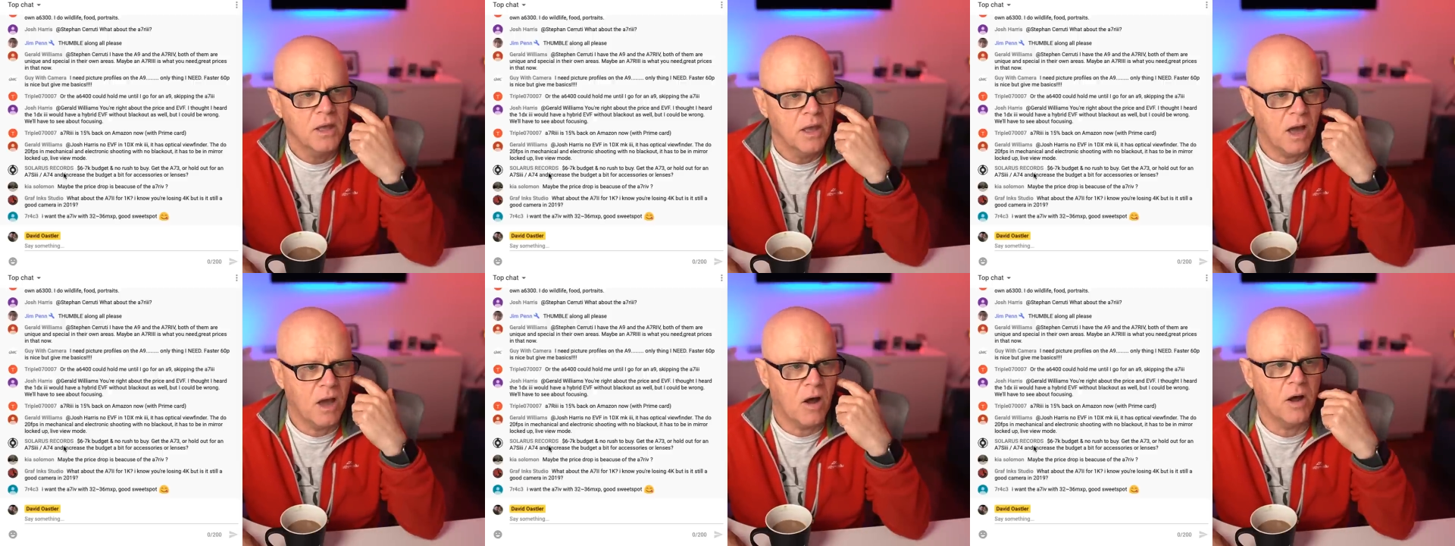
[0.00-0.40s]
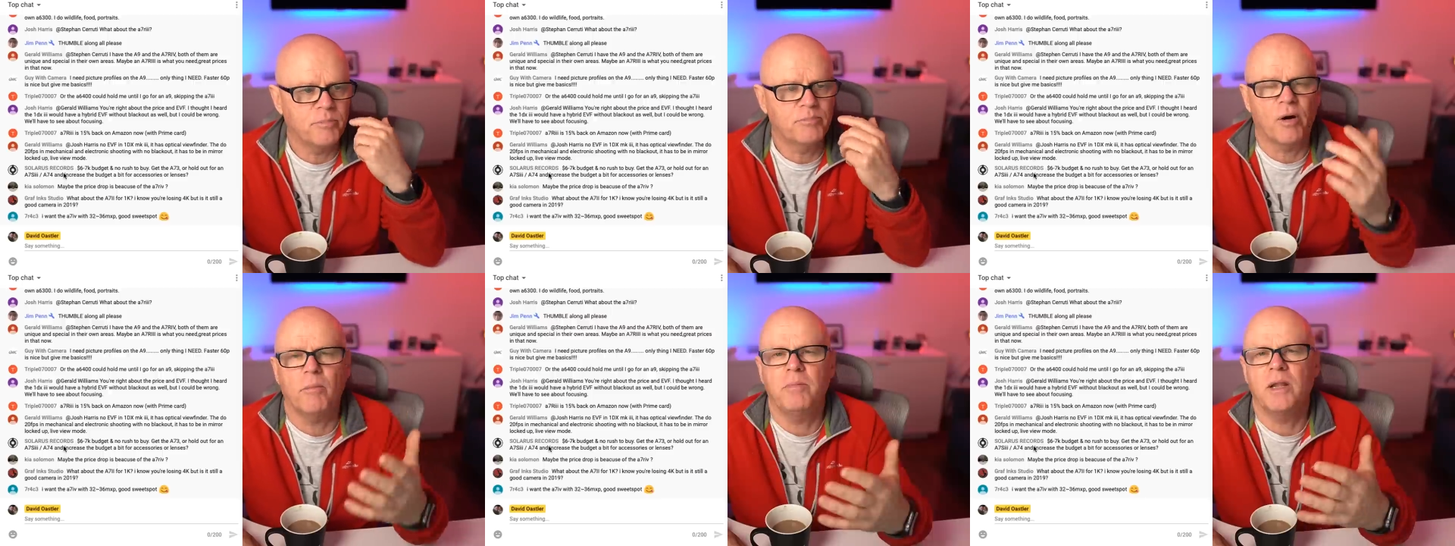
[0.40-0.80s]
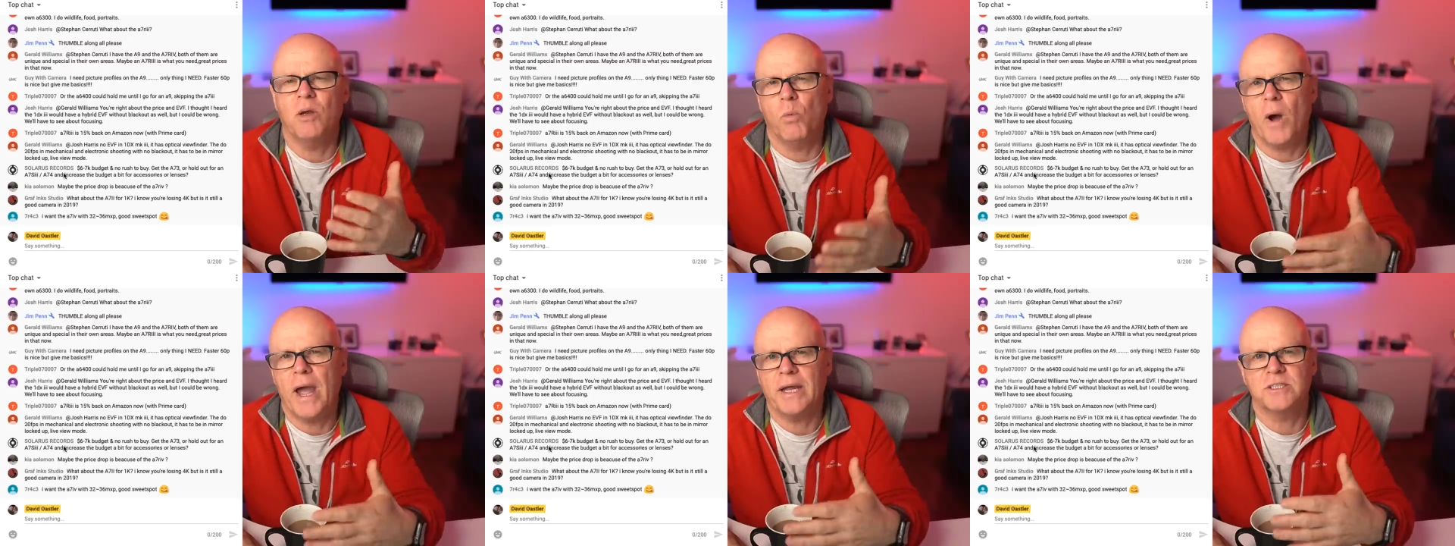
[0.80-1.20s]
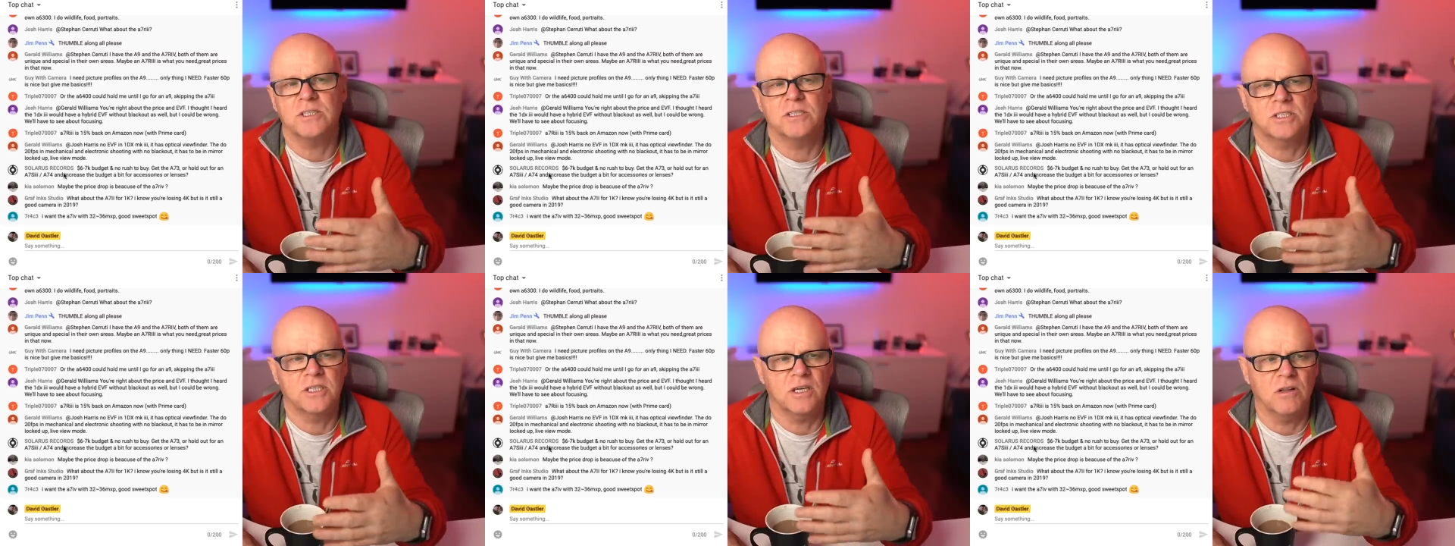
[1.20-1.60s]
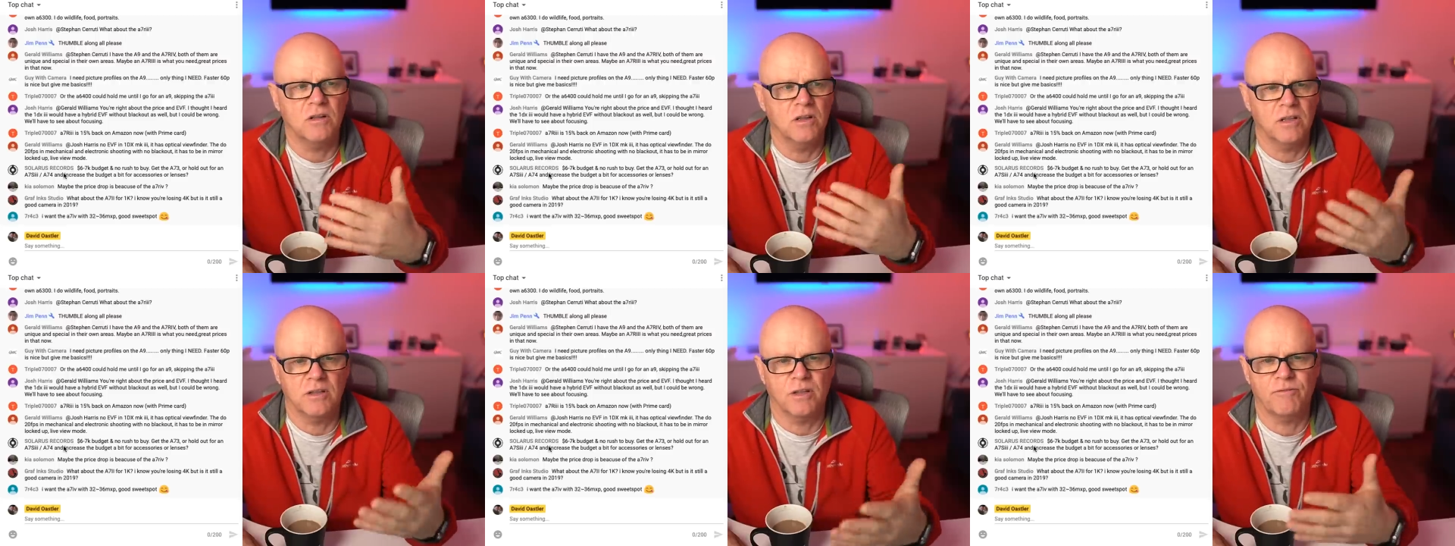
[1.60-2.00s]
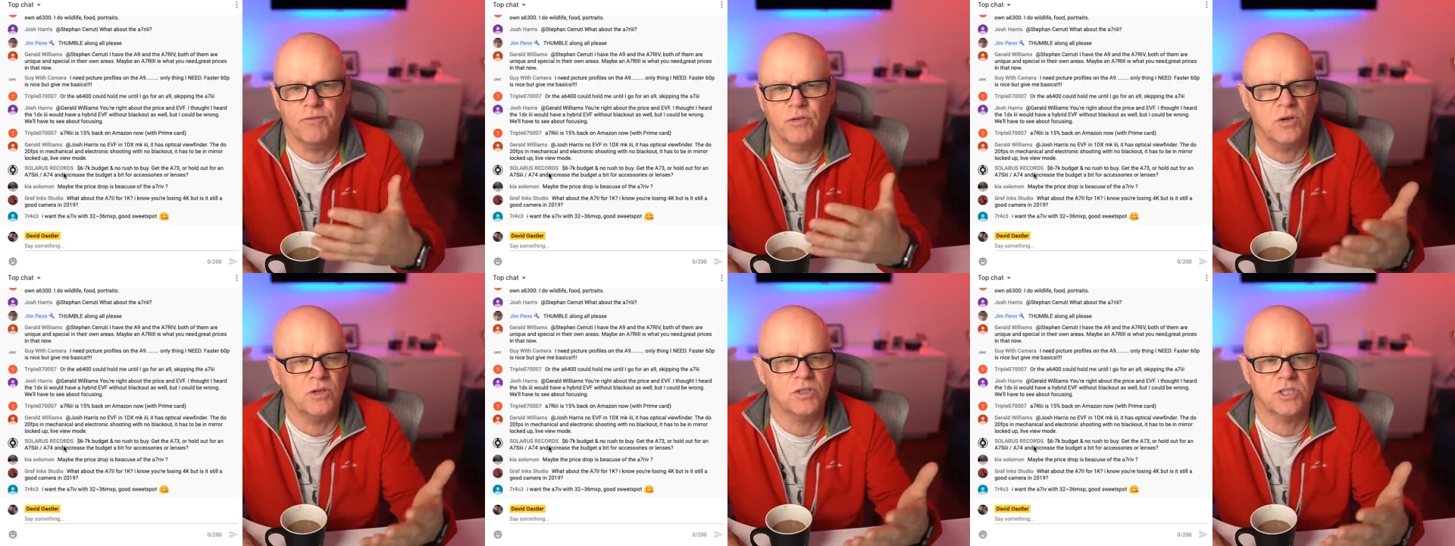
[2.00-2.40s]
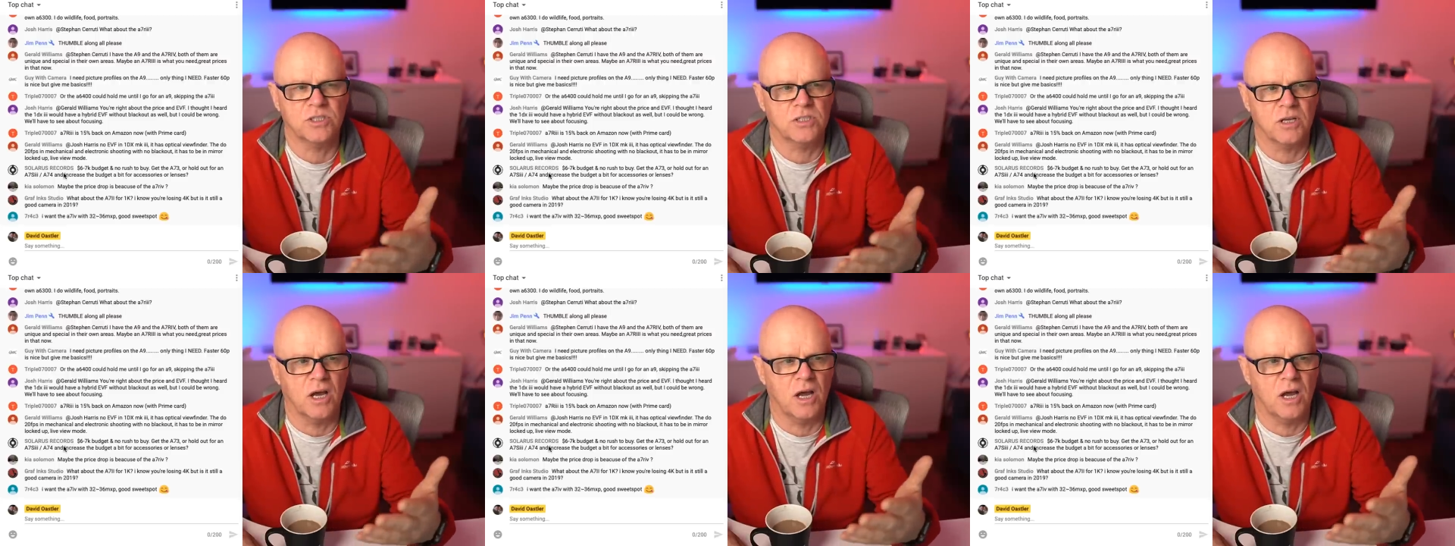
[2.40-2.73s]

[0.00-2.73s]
I'd probably wait until the first